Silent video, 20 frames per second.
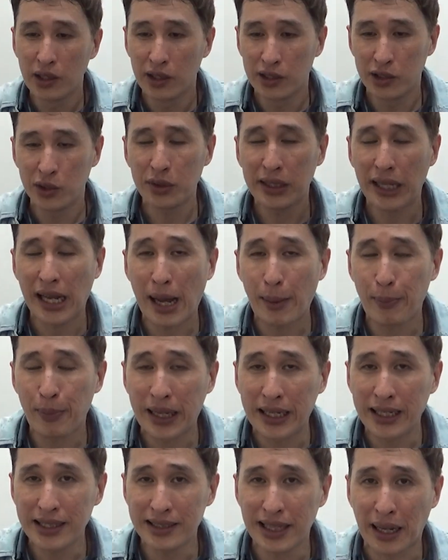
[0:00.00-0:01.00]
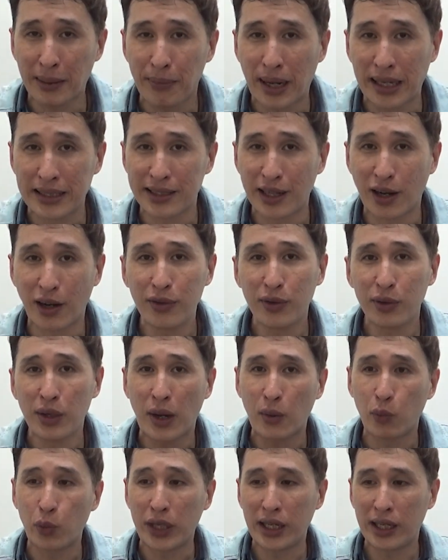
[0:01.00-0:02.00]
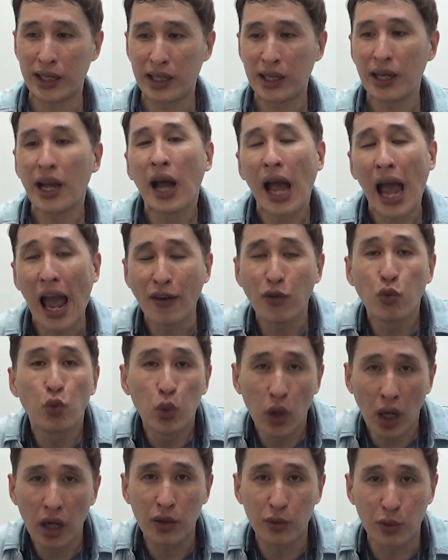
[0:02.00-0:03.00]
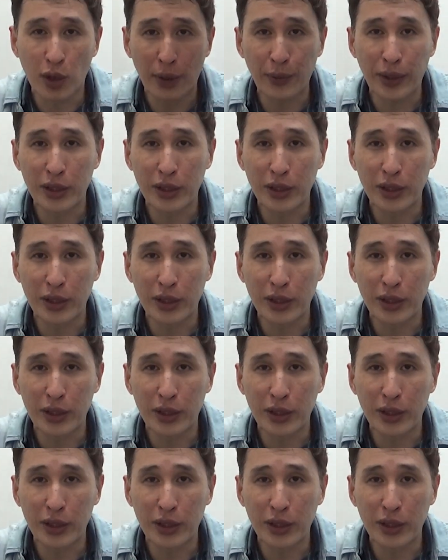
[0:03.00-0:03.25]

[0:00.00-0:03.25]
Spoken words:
So there are players like myself. We have work, right?